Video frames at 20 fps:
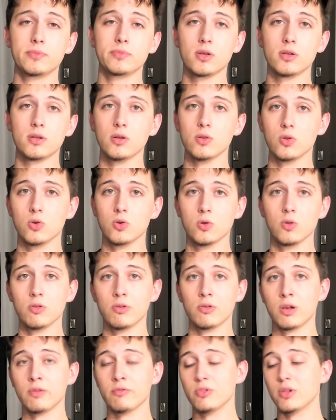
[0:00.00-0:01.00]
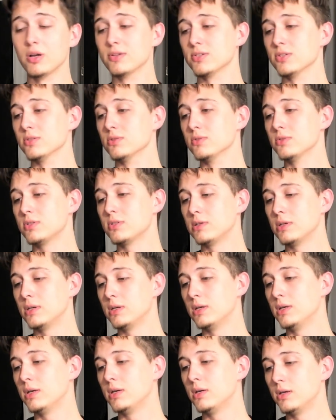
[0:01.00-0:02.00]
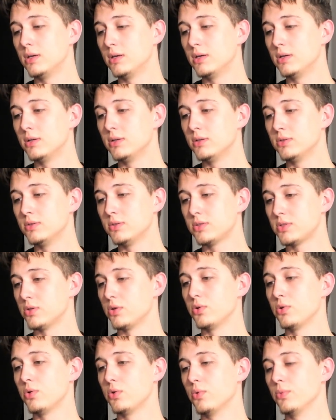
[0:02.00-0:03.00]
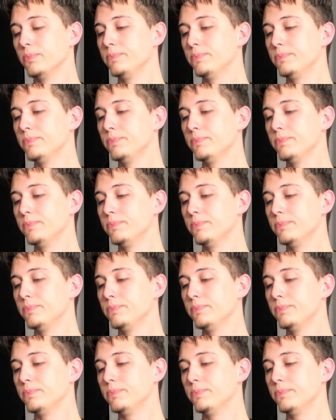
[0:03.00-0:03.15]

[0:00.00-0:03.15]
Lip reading: and I learned a lot of lessons. So